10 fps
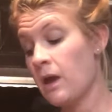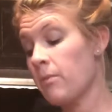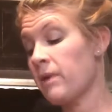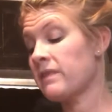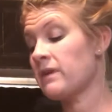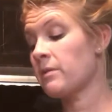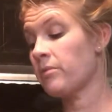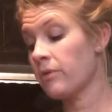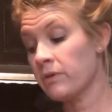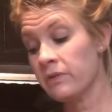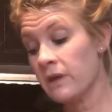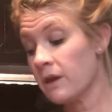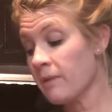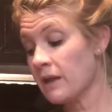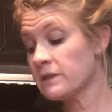But the important thing
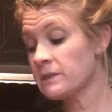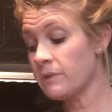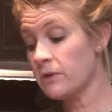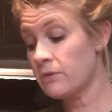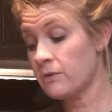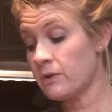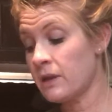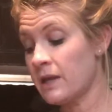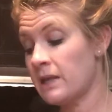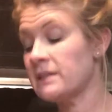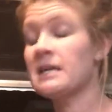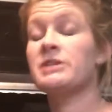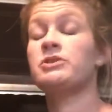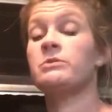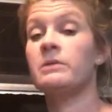about a spoon is
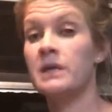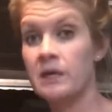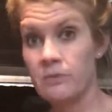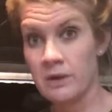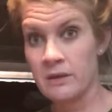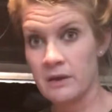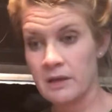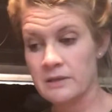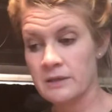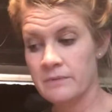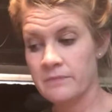that you eat with it.